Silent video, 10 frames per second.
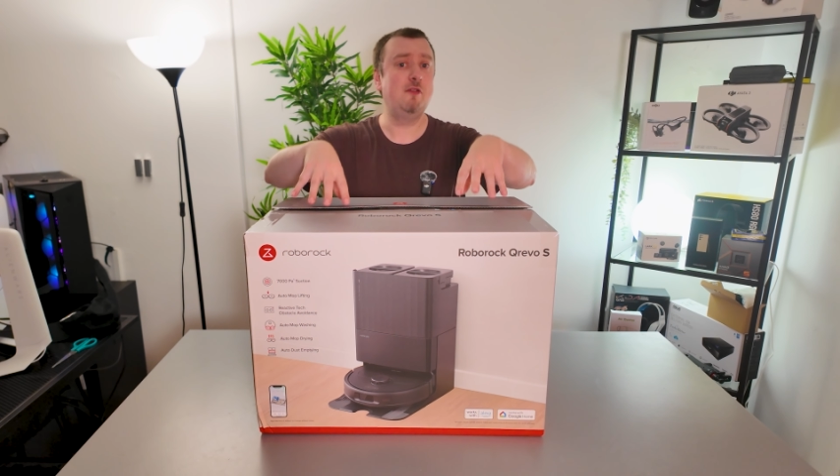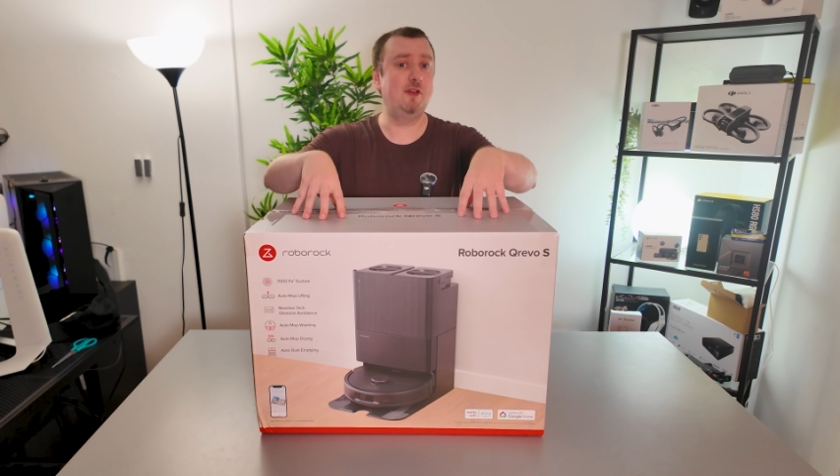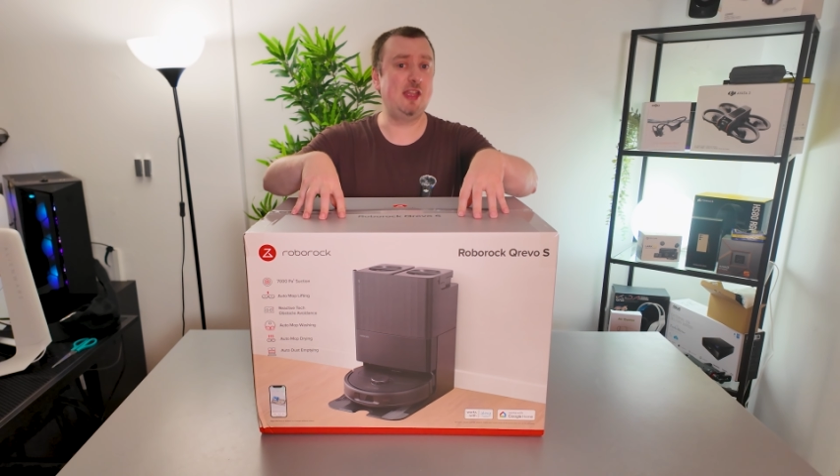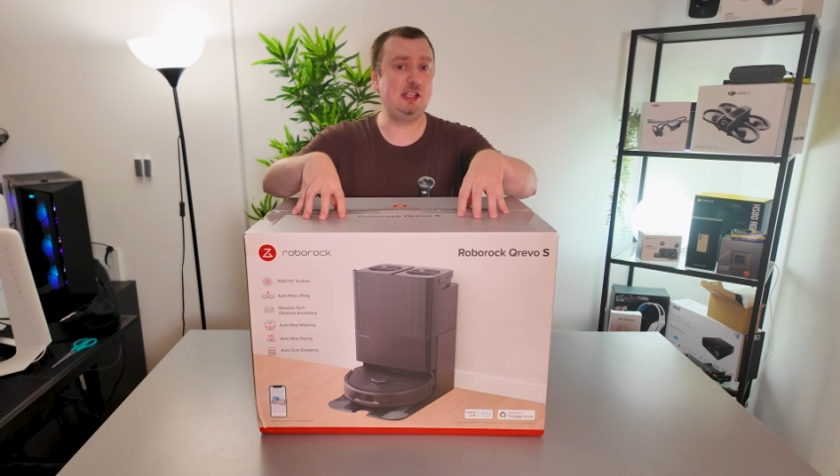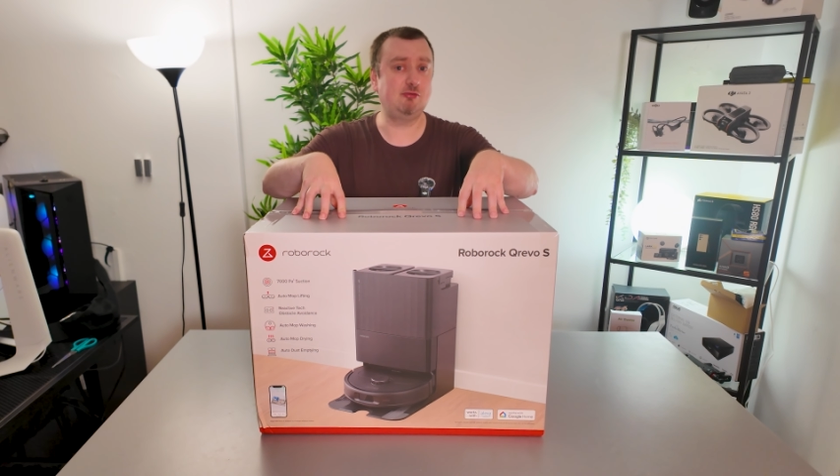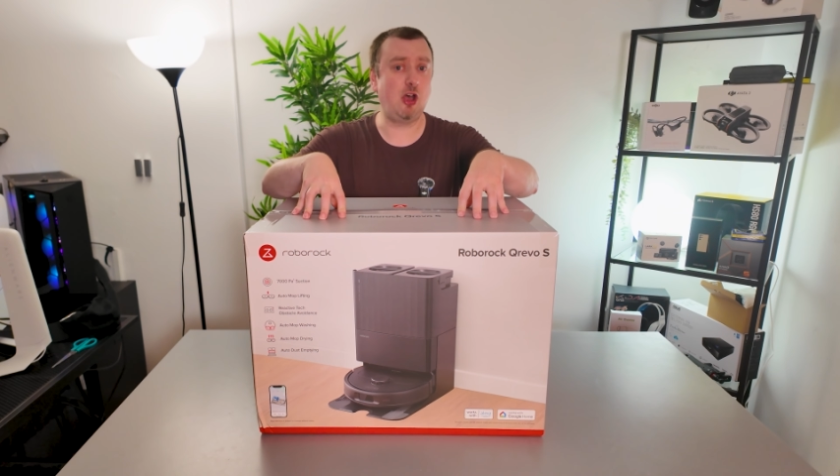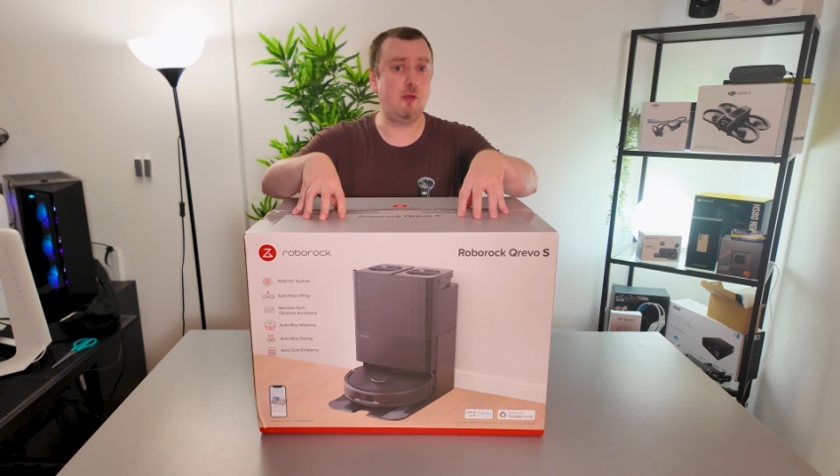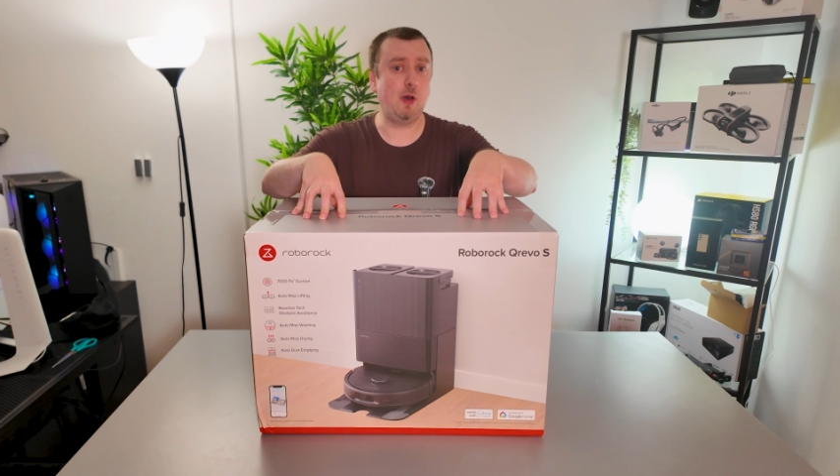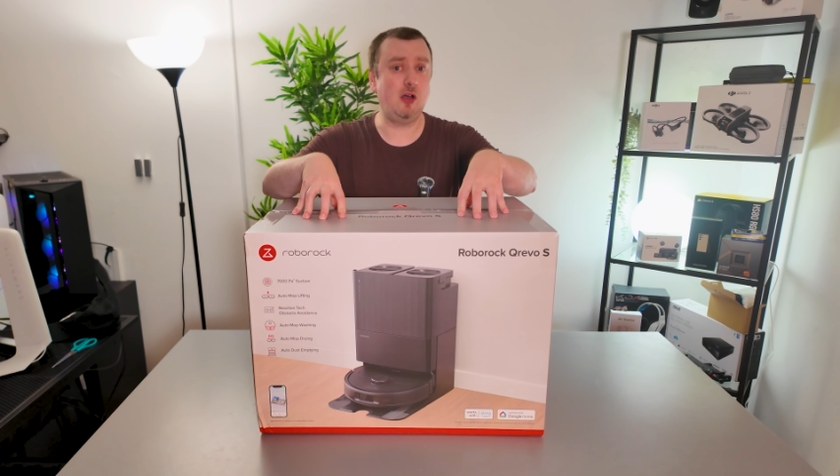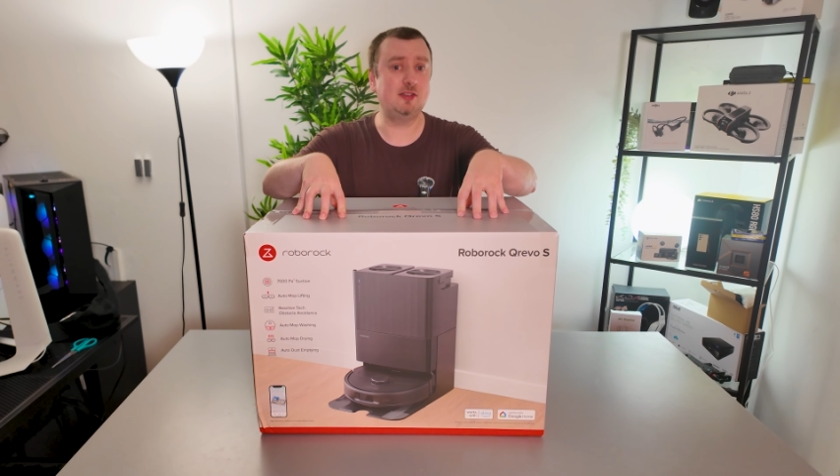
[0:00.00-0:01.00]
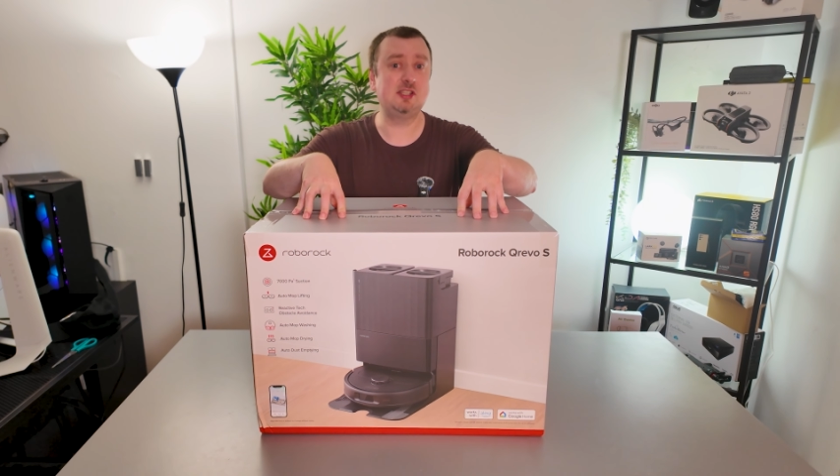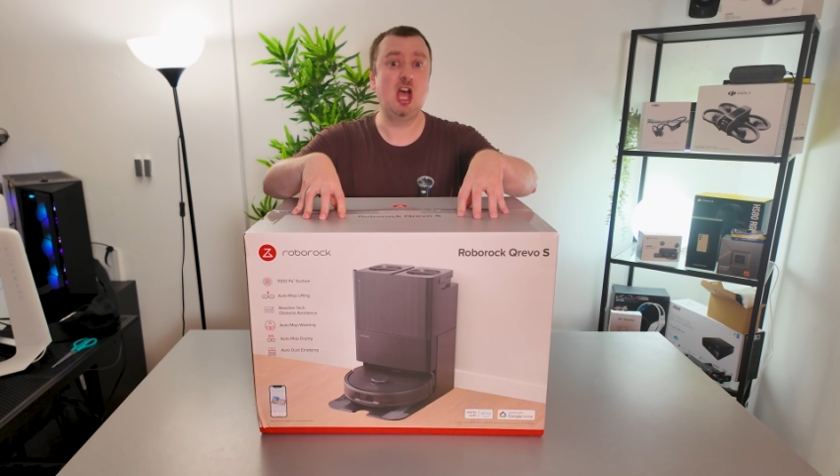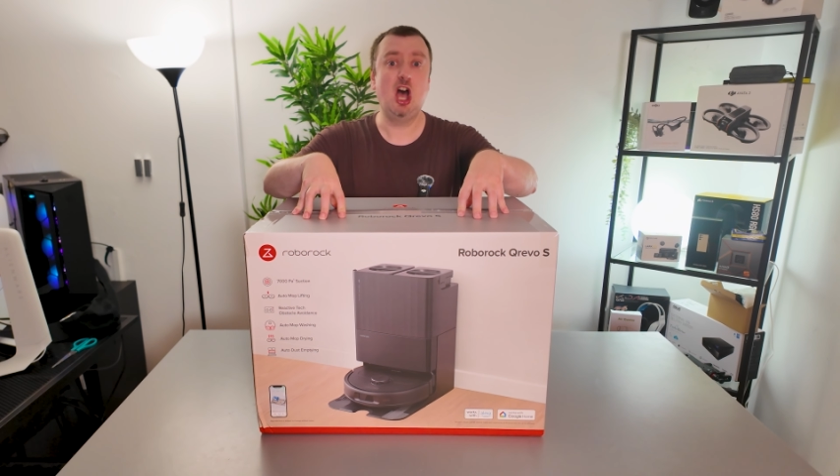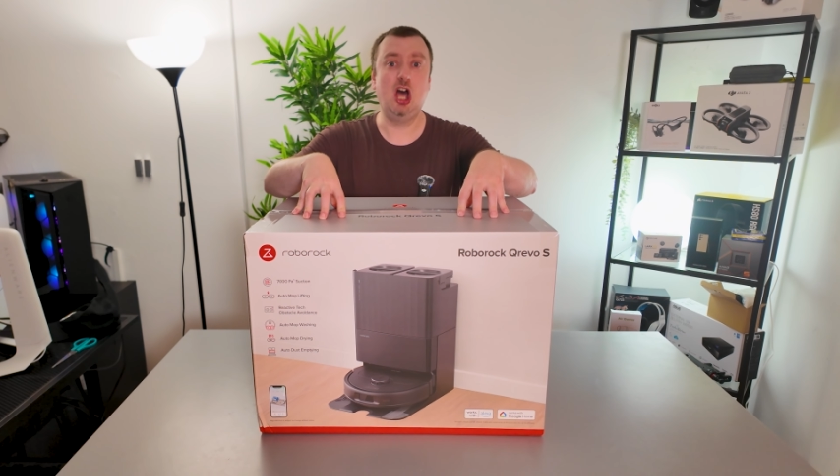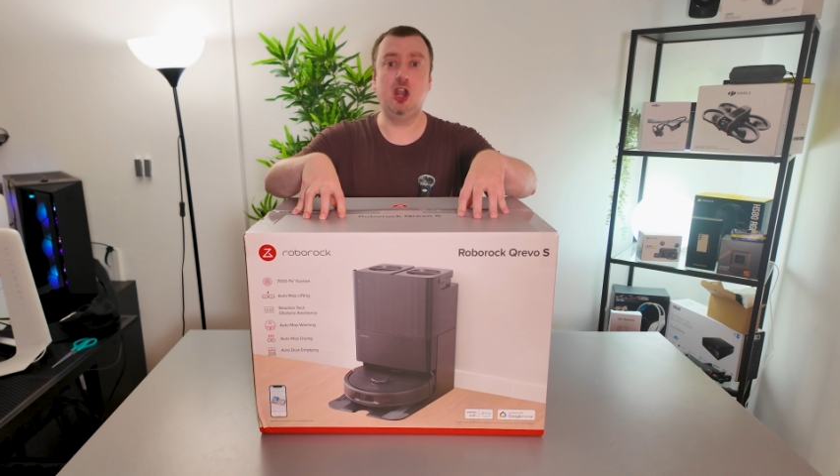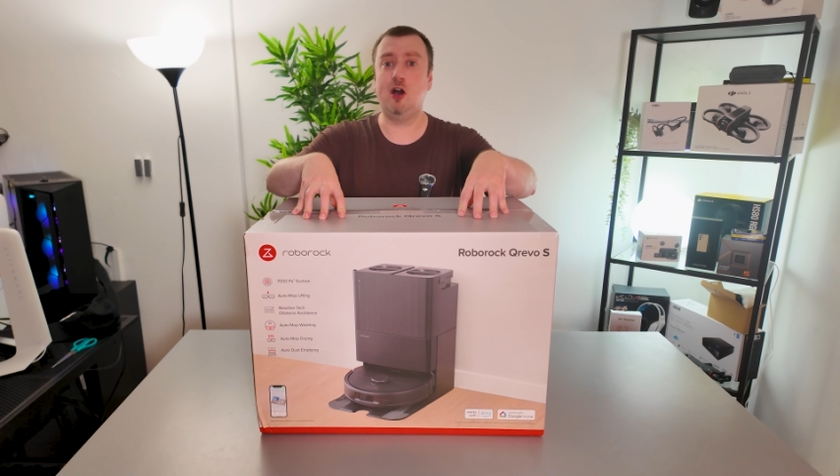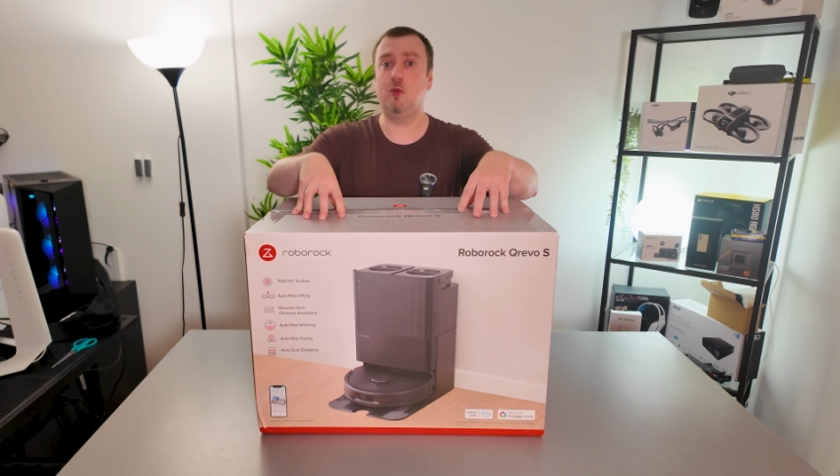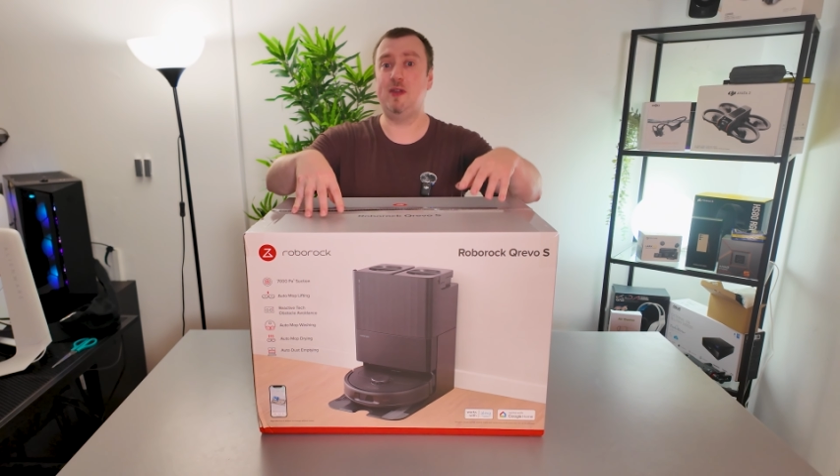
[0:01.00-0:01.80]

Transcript: for these robots, along